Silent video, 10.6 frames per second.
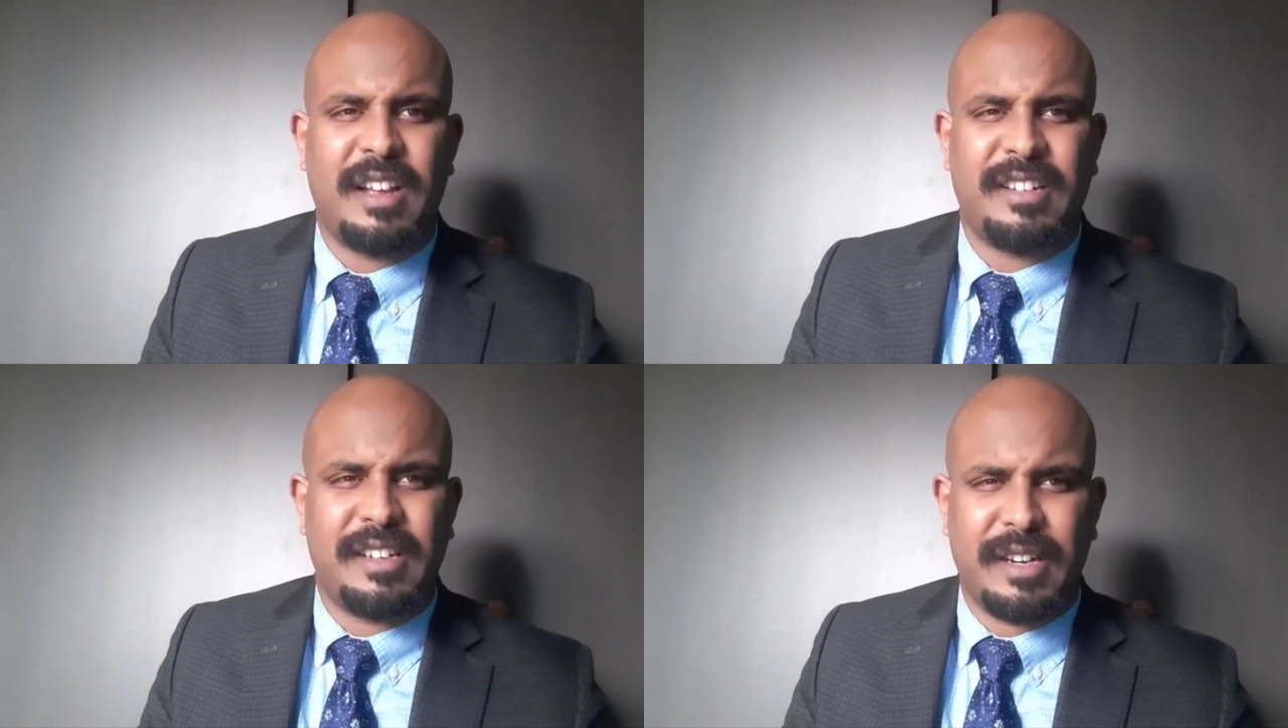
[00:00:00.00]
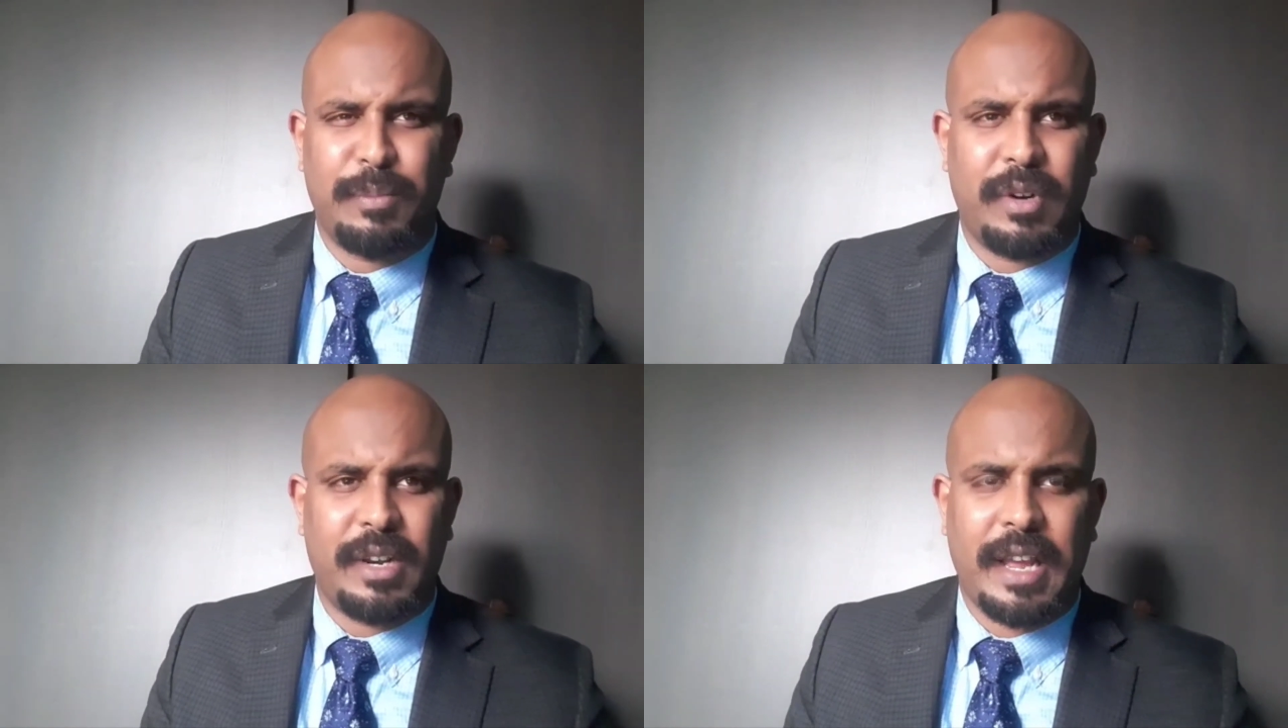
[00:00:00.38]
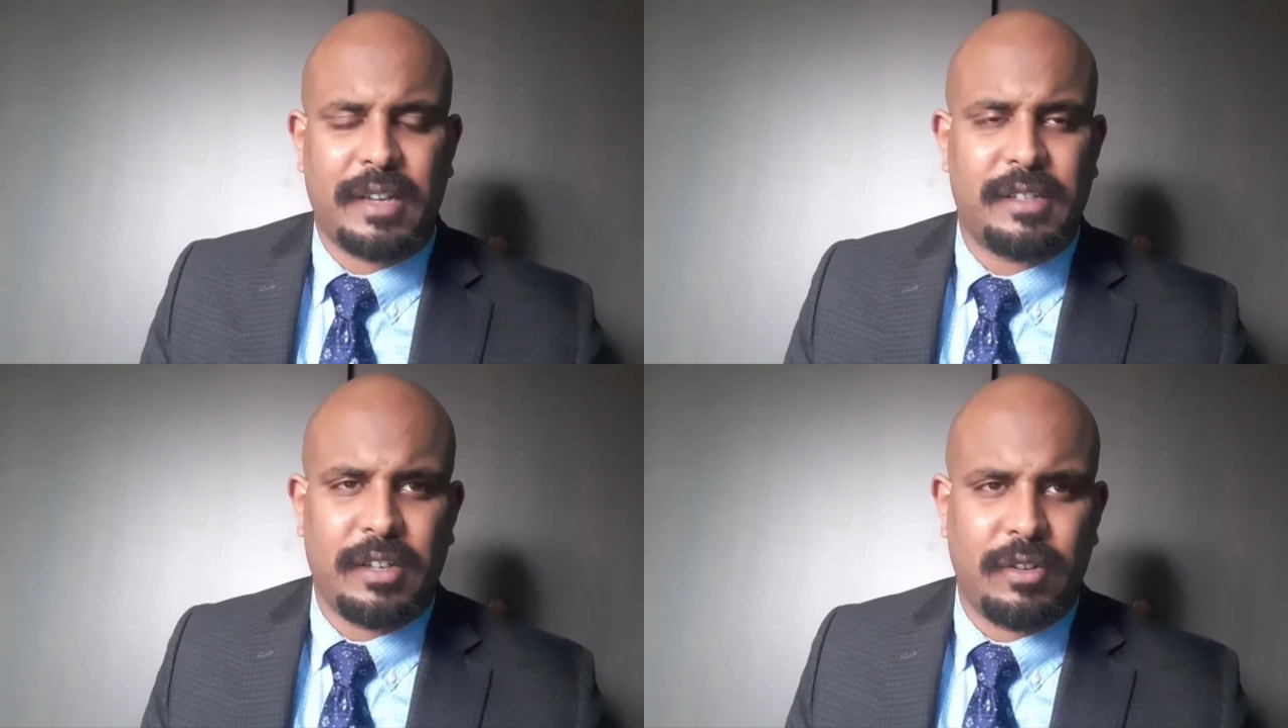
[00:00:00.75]
deliberately
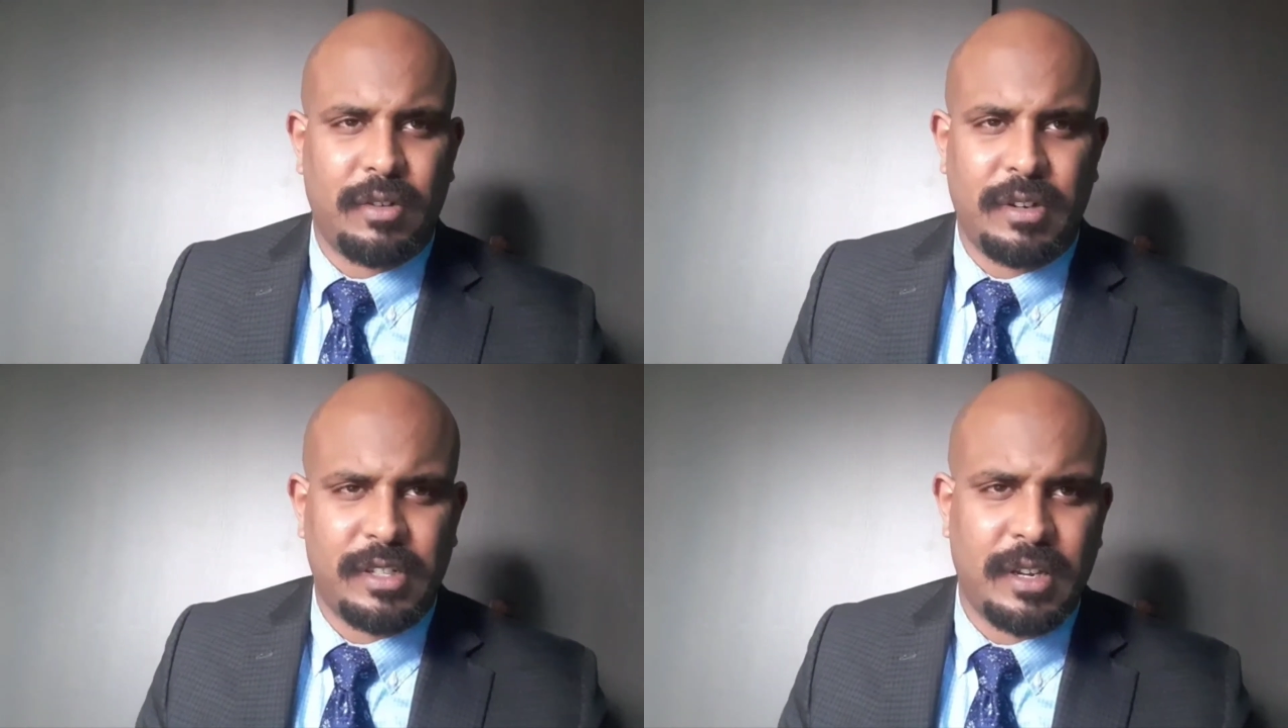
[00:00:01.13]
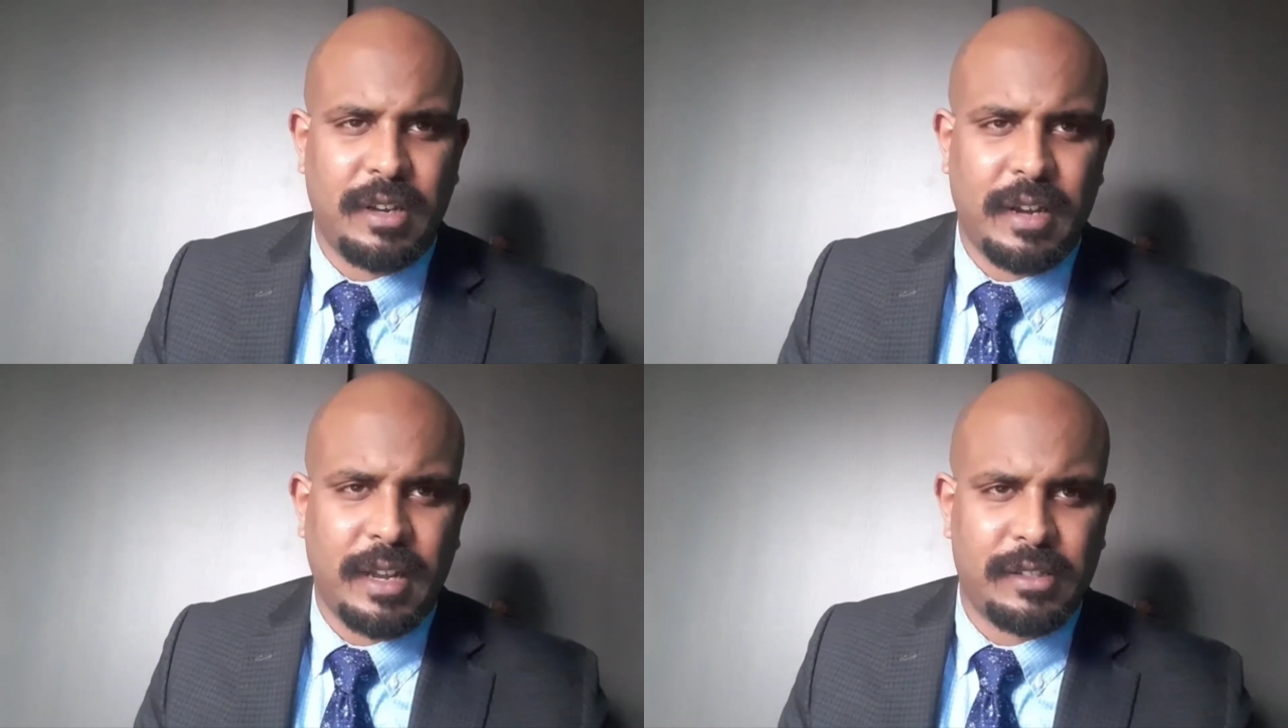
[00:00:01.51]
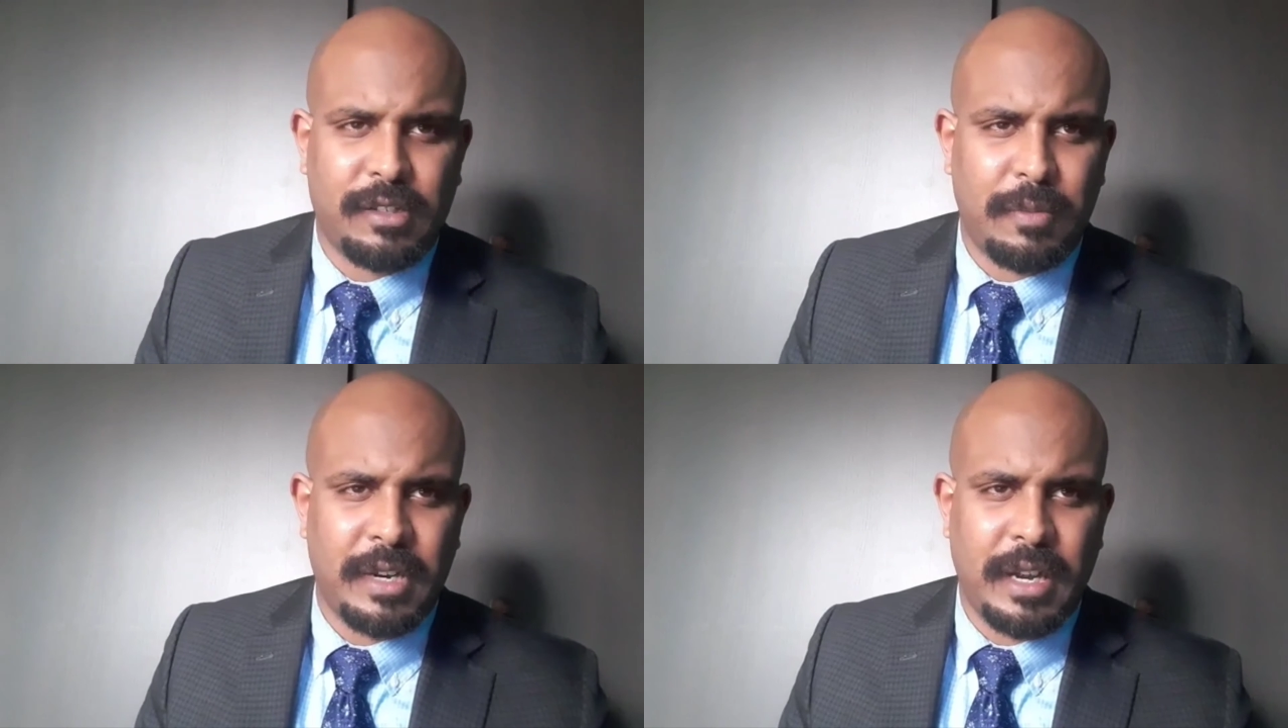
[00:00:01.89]
executed and
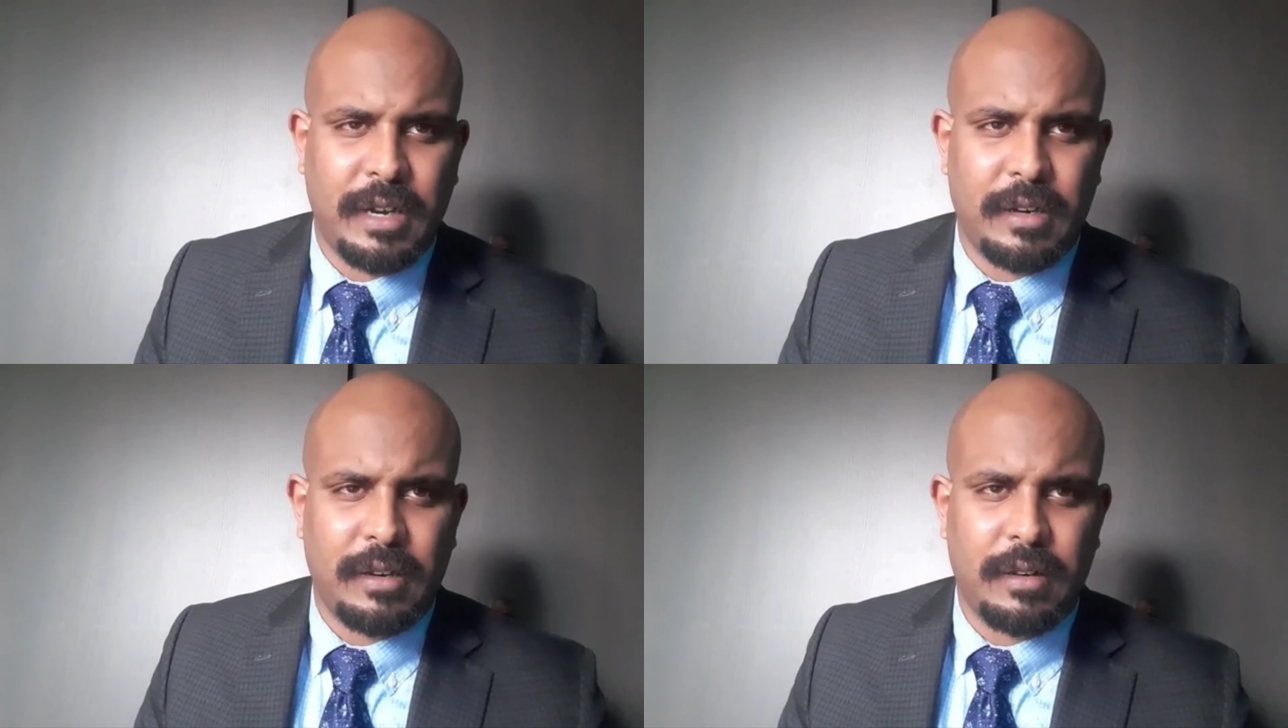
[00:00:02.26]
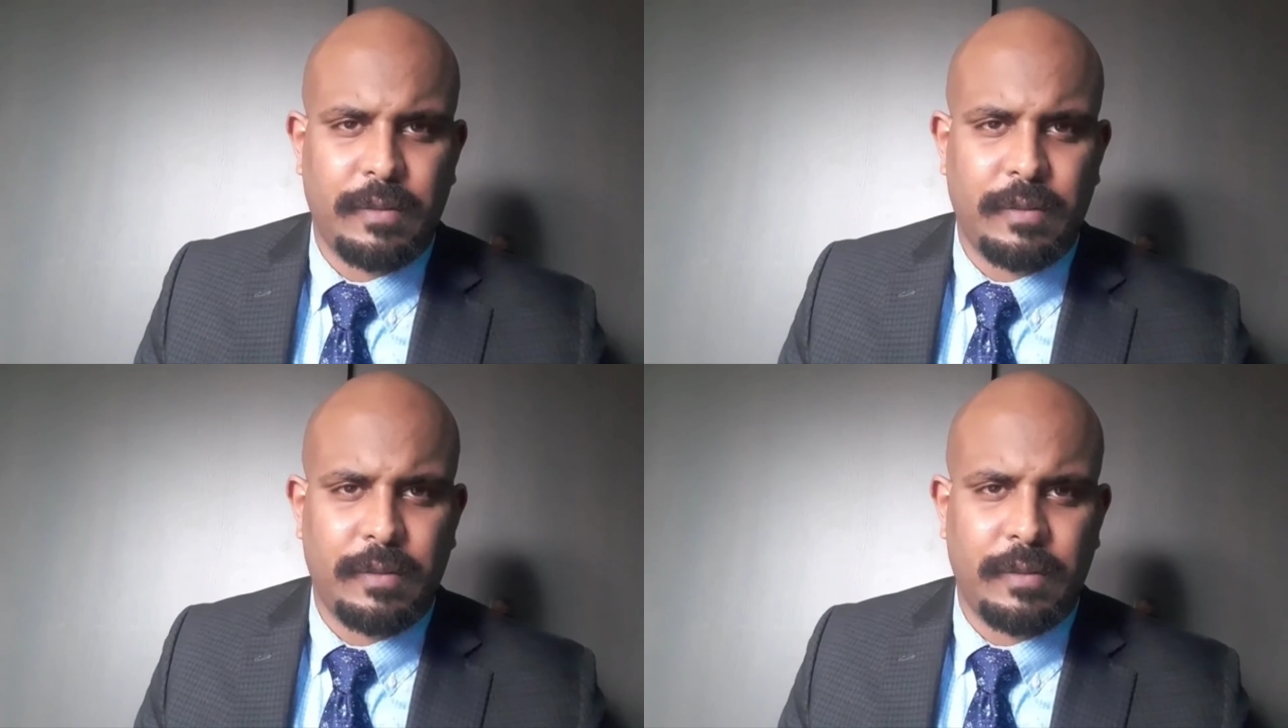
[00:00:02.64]
exterminated.